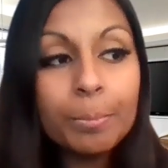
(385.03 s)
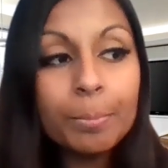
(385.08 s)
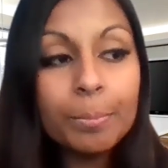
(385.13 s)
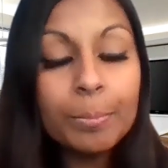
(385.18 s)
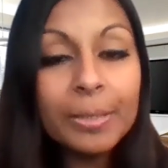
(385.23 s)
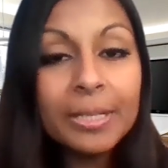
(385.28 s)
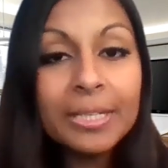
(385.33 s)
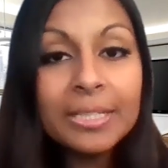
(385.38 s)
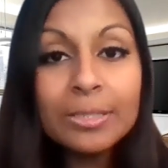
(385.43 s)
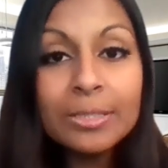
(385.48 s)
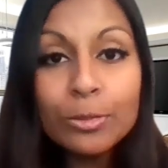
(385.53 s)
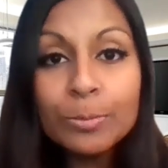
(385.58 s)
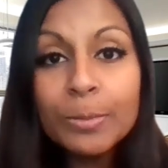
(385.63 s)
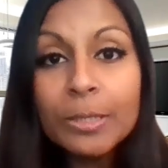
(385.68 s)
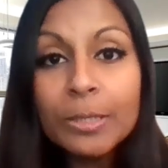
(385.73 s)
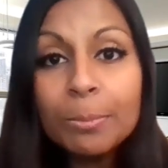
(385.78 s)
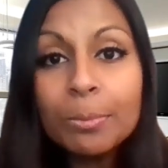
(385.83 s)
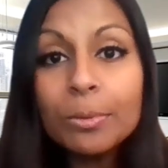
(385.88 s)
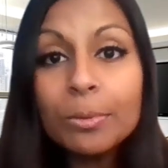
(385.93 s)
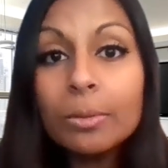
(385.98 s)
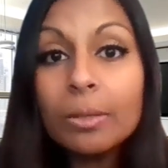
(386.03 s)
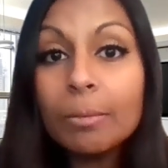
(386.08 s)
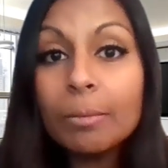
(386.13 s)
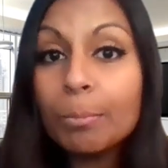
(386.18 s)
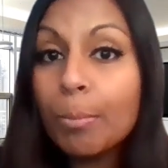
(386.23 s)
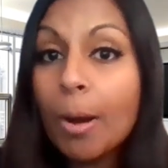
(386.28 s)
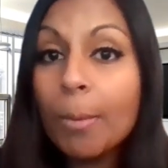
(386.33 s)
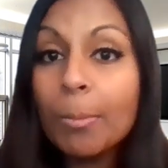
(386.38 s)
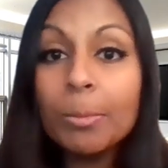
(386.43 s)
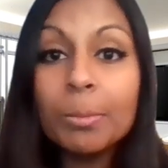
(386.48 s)
Because those people
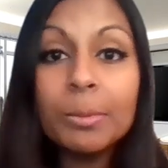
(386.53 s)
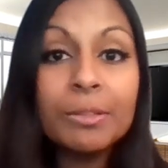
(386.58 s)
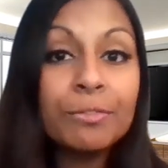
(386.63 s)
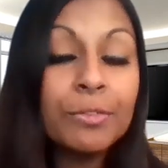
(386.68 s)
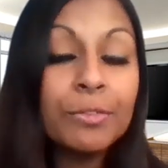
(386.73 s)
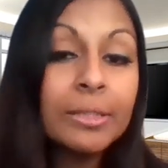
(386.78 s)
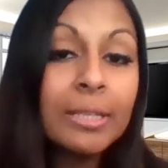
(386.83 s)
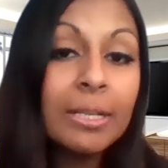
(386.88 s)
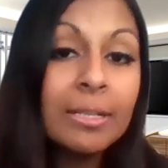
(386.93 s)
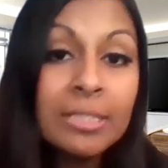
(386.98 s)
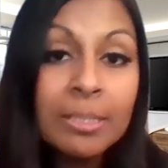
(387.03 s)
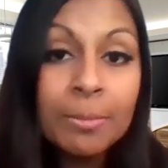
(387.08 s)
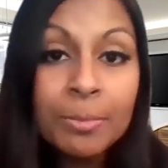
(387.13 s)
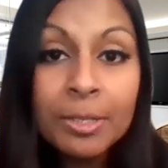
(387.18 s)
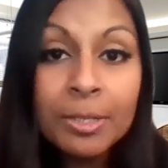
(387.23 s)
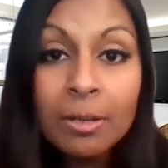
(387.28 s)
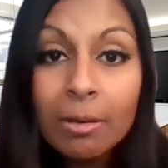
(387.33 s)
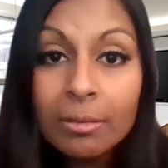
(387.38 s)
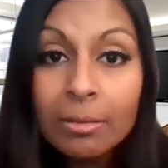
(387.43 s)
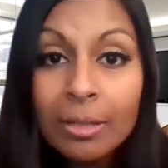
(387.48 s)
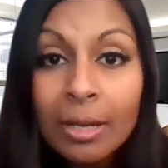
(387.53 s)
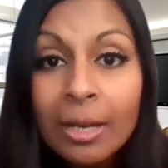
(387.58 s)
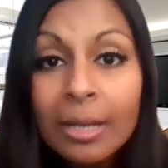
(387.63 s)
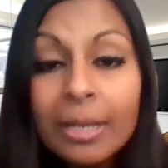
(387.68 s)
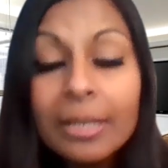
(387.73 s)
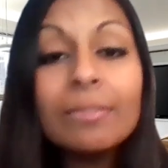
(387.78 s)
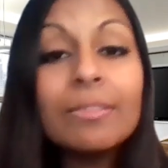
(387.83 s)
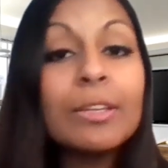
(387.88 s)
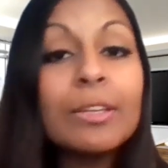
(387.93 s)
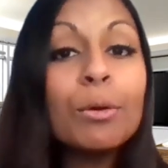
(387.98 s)
probably filled out something
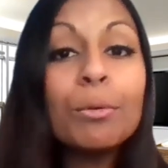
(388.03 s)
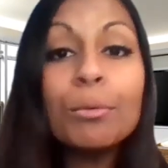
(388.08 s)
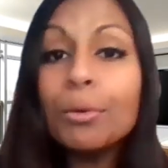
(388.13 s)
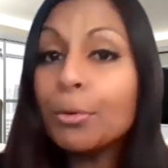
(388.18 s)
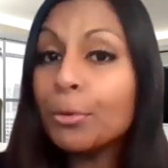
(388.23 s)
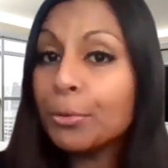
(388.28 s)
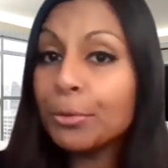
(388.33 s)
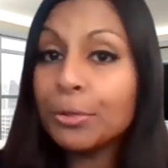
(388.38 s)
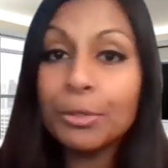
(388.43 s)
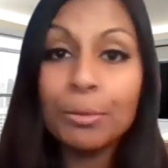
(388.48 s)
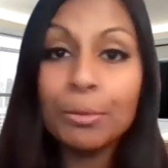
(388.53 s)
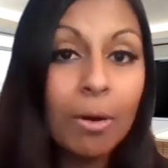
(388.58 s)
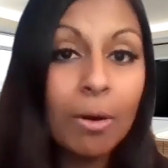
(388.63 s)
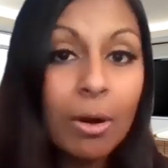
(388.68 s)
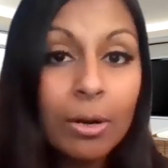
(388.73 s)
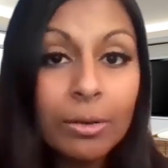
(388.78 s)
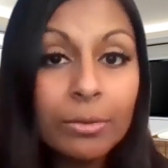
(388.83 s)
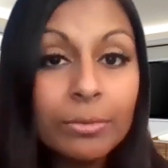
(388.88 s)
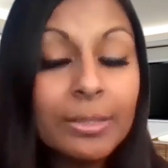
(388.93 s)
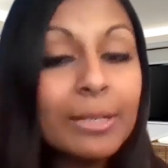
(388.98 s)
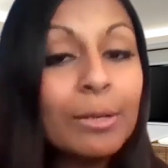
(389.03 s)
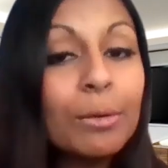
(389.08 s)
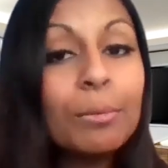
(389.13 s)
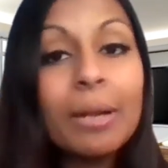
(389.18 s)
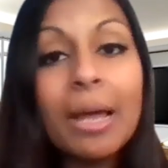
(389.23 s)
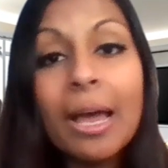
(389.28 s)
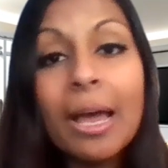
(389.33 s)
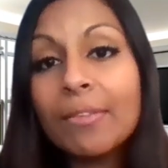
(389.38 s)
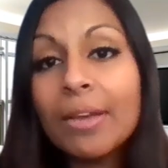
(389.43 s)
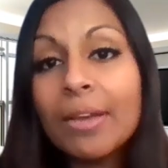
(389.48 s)
online. They don't know who you are. They don't
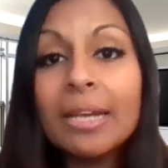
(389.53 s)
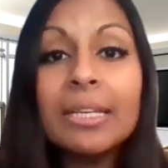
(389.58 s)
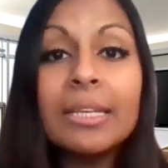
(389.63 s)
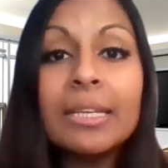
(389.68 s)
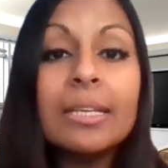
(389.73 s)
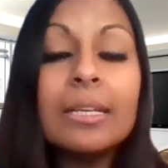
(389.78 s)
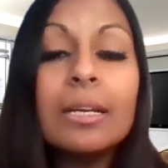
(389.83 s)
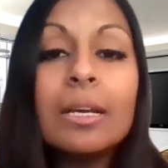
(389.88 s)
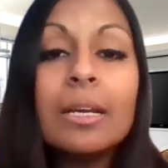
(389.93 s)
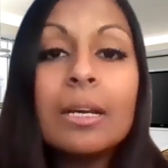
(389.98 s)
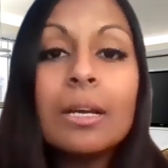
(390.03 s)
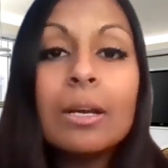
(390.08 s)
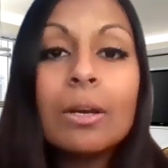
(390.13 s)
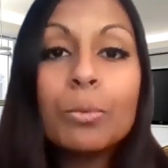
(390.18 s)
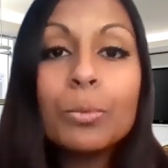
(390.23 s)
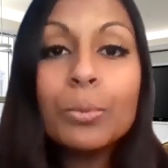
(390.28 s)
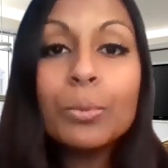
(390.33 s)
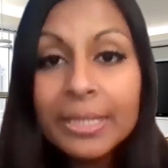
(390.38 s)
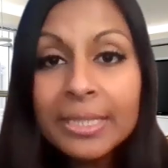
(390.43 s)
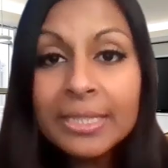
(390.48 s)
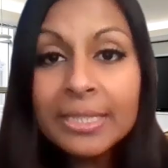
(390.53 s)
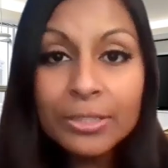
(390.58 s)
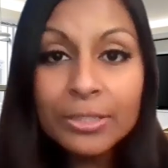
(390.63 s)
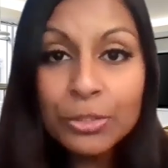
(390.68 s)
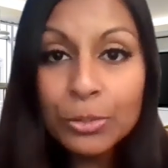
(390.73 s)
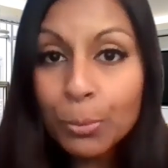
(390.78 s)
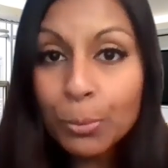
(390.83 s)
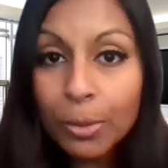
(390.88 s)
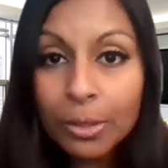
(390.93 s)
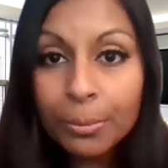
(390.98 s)
have any reason
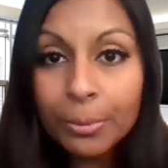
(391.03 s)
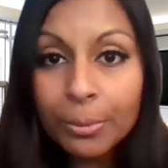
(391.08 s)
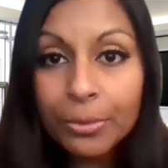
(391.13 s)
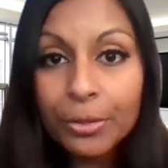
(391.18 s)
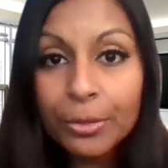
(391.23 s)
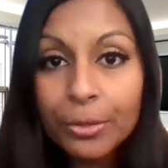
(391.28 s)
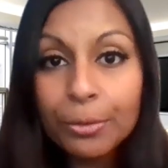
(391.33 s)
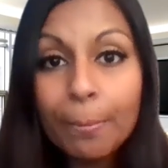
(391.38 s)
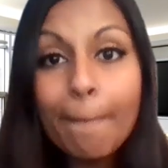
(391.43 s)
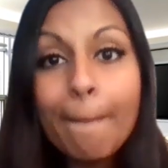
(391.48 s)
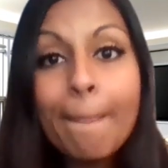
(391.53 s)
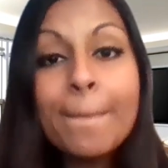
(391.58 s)
to work with you.